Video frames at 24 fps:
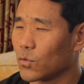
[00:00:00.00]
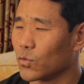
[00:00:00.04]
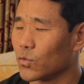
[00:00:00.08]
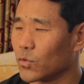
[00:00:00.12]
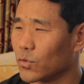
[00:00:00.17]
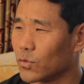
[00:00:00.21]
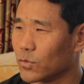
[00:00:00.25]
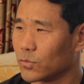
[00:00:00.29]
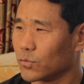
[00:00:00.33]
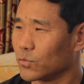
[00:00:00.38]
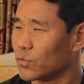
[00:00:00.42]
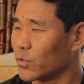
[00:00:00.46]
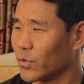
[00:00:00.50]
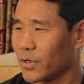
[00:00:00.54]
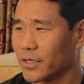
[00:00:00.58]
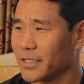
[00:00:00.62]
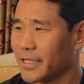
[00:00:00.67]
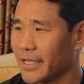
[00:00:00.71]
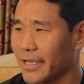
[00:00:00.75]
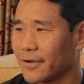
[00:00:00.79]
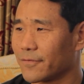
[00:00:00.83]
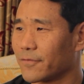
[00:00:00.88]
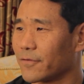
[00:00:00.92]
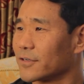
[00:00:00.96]
We
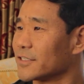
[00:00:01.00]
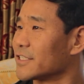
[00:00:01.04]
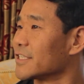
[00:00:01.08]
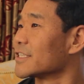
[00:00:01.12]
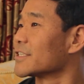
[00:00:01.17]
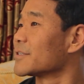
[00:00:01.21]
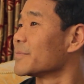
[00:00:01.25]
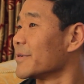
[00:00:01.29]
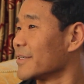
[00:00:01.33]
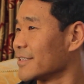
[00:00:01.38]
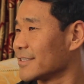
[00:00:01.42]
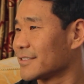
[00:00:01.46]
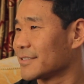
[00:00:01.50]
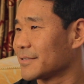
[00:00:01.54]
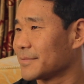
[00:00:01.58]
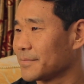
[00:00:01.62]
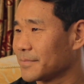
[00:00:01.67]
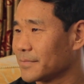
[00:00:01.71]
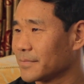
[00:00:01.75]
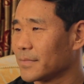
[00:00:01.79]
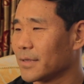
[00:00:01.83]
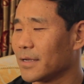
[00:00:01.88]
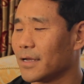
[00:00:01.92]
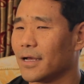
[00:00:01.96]
went there for 6 months,
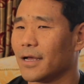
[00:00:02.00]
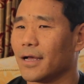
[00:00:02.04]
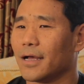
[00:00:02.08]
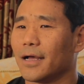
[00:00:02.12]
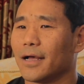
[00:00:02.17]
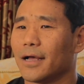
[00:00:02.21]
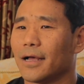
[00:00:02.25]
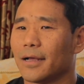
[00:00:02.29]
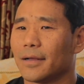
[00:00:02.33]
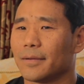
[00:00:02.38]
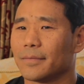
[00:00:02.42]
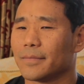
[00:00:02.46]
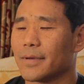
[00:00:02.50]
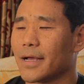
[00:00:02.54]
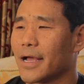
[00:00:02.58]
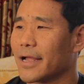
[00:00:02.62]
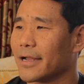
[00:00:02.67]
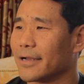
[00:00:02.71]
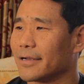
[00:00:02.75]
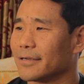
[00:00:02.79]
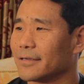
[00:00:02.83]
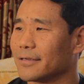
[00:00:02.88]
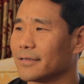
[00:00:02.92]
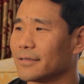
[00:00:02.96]

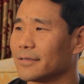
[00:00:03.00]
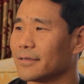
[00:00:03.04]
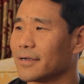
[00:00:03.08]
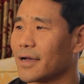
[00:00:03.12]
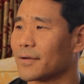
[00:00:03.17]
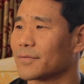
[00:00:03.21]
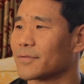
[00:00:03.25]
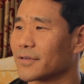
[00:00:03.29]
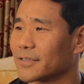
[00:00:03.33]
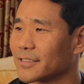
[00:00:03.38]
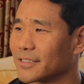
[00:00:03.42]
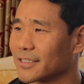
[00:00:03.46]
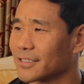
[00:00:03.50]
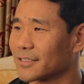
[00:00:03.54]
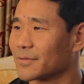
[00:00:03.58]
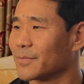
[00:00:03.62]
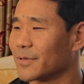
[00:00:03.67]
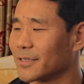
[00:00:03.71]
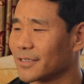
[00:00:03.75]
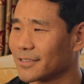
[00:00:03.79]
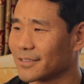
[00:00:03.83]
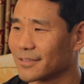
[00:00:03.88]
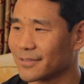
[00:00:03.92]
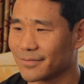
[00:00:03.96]
and after
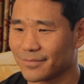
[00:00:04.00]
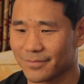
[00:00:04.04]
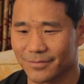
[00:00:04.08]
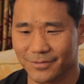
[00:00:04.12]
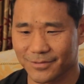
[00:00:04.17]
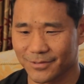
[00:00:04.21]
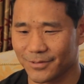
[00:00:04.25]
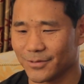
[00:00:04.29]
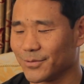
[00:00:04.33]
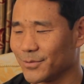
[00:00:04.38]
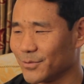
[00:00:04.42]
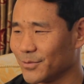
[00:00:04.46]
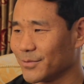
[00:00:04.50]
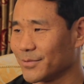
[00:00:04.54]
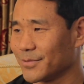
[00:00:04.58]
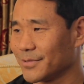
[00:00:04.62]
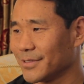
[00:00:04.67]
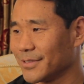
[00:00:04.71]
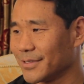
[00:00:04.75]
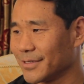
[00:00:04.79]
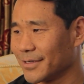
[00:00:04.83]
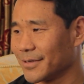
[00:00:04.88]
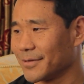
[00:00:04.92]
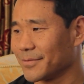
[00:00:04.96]
6 months, you
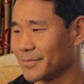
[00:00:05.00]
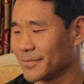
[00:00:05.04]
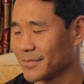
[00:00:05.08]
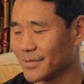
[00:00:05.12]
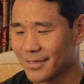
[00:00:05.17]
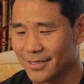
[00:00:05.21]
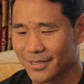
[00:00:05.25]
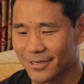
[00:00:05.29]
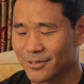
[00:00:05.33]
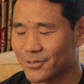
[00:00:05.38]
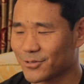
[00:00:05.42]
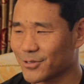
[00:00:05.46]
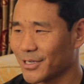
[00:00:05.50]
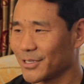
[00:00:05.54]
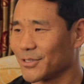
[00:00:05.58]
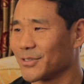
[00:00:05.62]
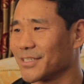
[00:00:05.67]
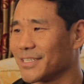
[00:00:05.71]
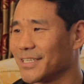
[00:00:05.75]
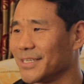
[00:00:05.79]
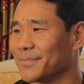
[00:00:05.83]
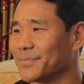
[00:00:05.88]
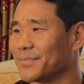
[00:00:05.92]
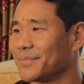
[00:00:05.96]
try
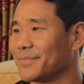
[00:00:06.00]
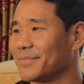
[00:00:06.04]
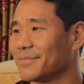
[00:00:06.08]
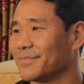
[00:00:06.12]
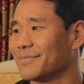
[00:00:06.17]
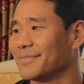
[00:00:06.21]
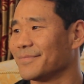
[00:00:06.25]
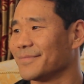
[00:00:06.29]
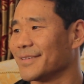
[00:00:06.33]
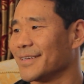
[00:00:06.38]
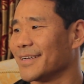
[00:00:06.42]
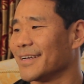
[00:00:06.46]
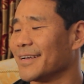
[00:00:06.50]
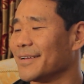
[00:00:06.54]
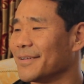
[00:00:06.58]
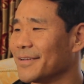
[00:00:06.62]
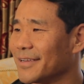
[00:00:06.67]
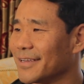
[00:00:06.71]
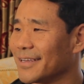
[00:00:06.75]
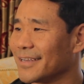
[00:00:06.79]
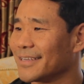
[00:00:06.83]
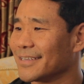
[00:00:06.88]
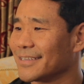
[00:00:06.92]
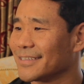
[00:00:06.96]
to keep
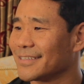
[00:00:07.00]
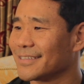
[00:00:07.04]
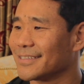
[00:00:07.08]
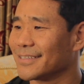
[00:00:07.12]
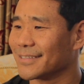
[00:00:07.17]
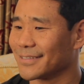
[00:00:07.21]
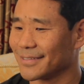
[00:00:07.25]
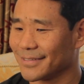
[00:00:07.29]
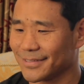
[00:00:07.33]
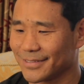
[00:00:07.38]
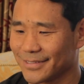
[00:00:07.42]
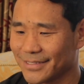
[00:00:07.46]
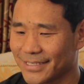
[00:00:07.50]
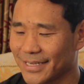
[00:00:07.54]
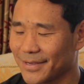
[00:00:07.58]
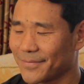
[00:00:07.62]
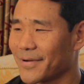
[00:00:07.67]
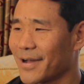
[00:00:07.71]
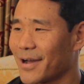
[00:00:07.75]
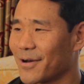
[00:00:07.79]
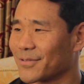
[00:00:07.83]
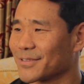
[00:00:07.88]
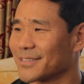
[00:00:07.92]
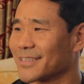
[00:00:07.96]

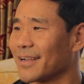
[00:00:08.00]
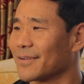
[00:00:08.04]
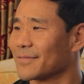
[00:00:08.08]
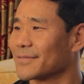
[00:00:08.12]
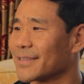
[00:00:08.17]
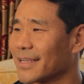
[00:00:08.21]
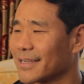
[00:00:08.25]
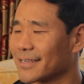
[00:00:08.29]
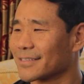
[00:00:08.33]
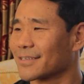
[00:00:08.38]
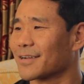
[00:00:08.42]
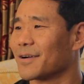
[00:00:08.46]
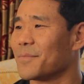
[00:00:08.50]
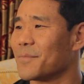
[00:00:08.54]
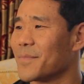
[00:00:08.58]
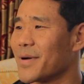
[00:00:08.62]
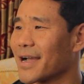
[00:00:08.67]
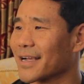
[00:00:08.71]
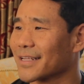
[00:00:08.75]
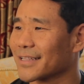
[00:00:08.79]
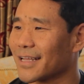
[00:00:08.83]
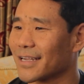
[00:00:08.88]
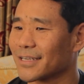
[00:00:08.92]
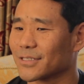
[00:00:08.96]
safe ourselves and come
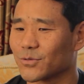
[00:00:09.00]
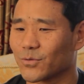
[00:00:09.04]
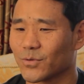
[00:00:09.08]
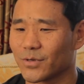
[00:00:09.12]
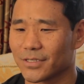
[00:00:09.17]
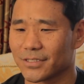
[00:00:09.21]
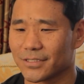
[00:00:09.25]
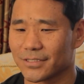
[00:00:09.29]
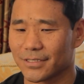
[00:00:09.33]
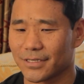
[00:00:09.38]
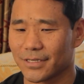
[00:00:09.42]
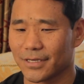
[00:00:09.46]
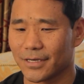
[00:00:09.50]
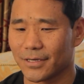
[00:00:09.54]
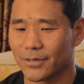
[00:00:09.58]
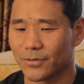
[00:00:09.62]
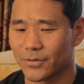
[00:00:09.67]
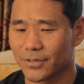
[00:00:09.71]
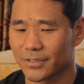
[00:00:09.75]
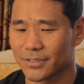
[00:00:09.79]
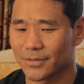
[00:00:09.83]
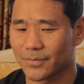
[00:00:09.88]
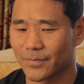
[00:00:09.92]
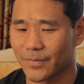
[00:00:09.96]
back. That's what's
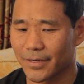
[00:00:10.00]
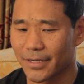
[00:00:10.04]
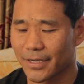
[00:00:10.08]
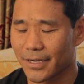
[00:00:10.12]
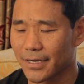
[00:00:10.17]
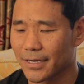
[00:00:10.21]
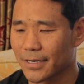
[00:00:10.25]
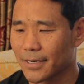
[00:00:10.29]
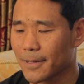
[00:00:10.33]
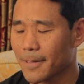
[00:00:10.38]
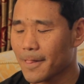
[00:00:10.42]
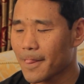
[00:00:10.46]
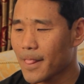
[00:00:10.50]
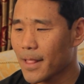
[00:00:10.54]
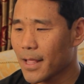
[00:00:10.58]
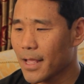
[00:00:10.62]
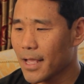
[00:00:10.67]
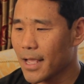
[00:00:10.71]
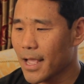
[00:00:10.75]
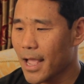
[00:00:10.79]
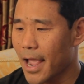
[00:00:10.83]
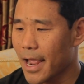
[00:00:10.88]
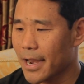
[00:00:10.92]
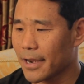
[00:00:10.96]
the plan.
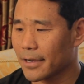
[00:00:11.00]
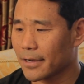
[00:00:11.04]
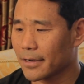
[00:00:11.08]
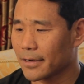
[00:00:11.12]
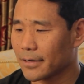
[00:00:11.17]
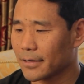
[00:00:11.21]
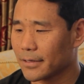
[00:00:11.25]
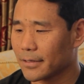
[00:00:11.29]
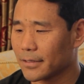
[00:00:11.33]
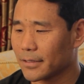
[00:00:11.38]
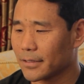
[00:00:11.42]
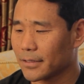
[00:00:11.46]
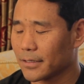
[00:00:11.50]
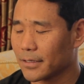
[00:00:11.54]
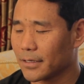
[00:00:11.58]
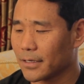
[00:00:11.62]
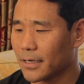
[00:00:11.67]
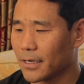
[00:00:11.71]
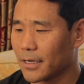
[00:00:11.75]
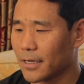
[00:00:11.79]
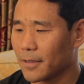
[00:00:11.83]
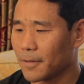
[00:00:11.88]
And